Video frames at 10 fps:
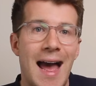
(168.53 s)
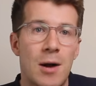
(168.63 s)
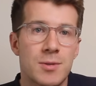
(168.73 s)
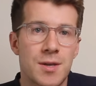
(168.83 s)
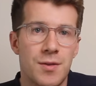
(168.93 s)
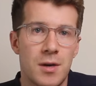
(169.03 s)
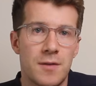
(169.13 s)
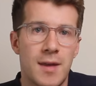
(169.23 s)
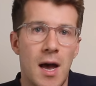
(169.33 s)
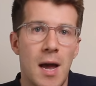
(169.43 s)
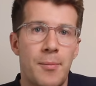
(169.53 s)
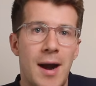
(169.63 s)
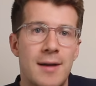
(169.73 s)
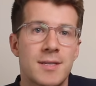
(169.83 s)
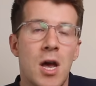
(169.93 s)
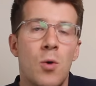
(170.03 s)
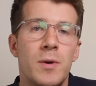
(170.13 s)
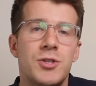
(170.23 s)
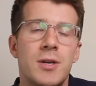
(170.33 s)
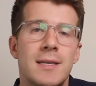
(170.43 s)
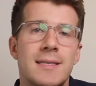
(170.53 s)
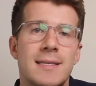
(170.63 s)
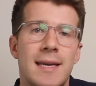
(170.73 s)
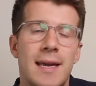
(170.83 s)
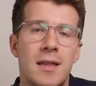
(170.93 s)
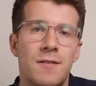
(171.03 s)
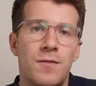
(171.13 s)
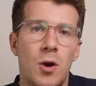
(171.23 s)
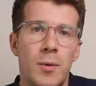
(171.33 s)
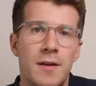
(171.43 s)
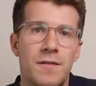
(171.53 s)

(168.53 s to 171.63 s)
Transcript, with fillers: outer third of the eyebrows, which you can see in the following